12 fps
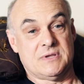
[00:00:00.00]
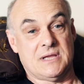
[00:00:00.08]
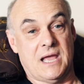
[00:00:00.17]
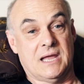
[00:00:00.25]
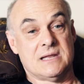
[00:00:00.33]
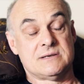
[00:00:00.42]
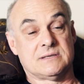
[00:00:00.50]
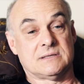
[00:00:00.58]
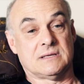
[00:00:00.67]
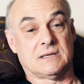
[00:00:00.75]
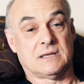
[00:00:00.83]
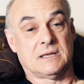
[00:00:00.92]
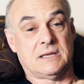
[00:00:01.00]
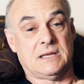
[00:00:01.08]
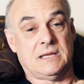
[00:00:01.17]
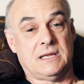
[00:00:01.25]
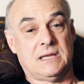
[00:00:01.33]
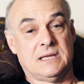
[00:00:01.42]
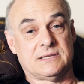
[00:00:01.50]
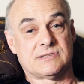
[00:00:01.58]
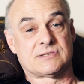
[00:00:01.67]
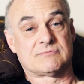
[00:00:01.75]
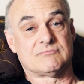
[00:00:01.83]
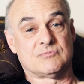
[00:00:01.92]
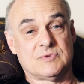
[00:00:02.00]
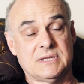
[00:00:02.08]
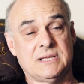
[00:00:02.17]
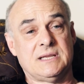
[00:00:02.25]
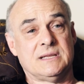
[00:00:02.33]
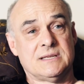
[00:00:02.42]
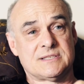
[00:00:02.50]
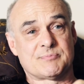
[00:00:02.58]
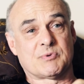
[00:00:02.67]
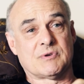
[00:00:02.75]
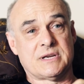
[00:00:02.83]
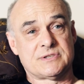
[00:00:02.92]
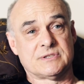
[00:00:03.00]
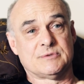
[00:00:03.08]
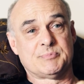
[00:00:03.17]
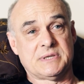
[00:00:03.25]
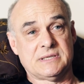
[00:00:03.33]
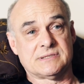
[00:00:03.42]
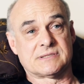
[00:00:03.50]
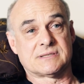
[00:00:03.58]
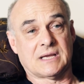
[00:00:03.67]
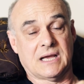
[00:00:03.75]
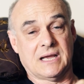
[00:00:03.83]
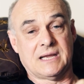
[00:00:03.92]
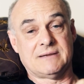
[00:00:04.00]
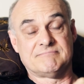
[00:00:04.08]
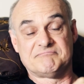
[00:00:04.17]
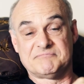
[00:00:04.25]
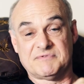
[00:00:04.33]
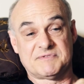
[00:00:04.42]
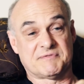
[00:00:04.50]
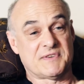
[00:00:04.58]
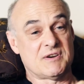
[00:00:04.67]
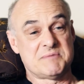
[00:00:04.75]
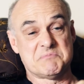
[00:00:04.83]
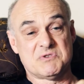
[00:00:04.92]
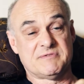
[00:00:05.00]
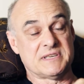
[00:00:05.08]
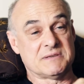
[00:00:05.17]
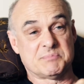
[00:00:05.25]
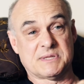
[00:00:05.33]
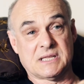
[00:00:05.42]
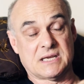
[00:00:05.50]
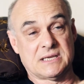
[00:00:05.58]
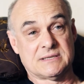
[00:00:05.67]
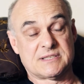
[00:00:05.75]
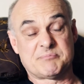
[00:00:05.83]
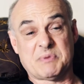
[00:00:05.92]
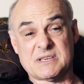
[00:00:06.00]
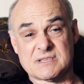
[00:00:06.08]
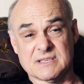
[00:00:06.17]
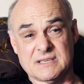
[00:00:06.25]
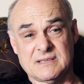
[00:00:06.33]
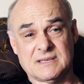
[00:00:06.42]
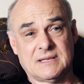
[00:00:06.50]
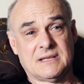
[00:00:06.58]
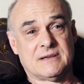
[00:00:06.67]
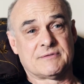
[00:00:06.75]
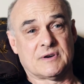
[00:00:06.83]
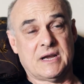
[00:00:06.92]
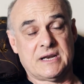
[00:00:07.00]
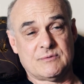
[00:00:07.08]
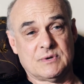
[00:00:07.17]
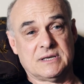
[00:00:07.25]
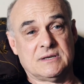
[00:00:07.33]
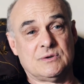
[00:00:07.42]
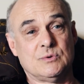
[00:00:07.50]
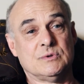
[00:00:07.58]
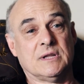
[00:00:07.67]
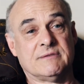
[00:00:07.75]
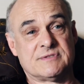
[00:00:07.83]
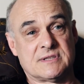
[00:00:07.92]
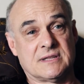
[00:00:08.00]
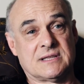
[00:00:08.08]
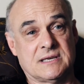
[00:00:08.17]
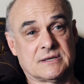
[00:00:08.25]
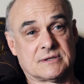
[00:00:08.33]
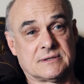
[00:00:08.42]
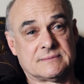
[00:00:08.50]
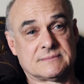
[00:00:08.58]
and it's really an inspirational piece. It's a very moving play, especially for anyone who loves the theater.